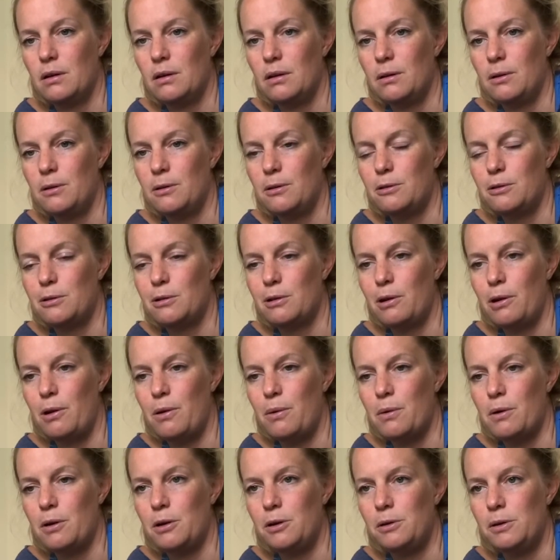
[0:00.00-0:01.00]
The
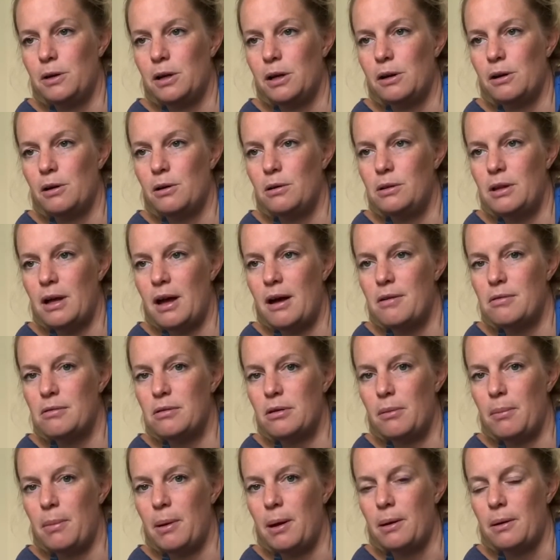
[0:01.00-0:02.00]
slower you can go down,
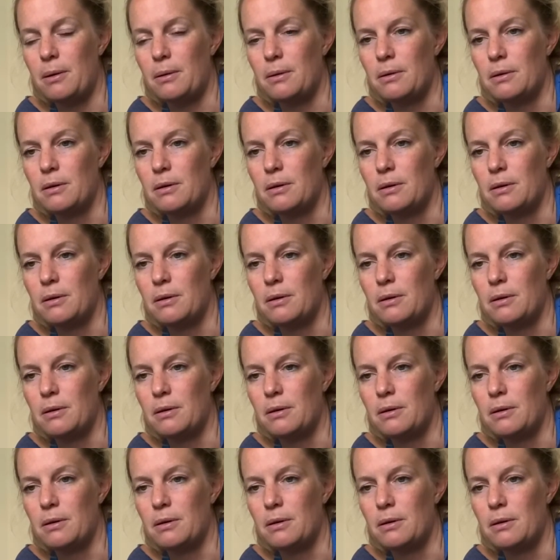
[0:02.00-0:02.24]
the better.